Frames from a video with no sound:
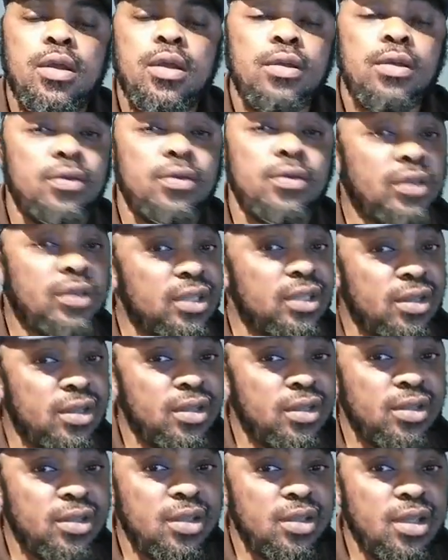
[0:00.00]
You see,
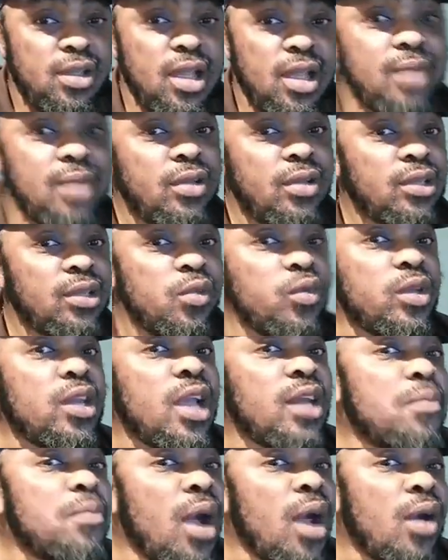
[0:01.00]
I'm not a
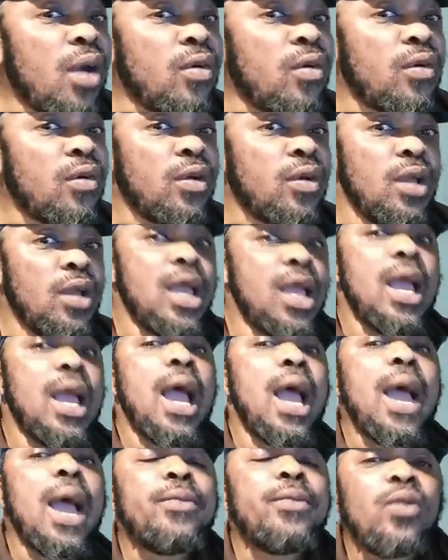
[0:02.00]
wicked man.
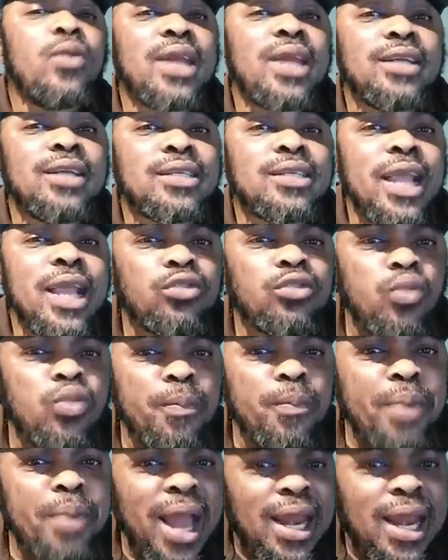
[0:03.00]
I'm the one that is trying to
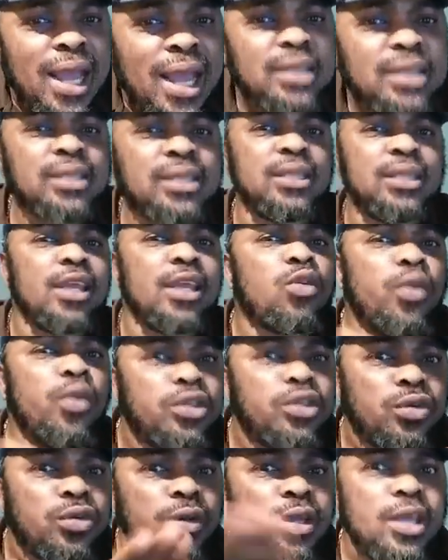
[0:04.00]
balance the
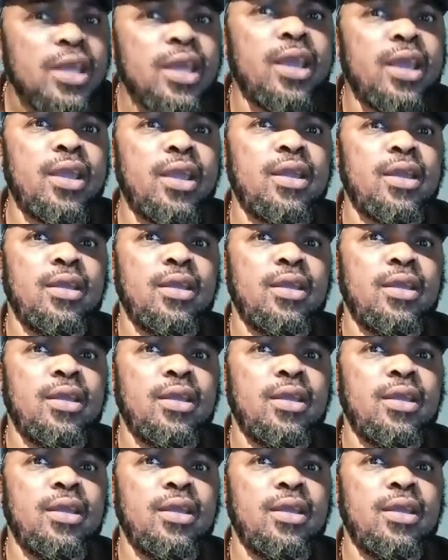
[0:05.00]
equation here.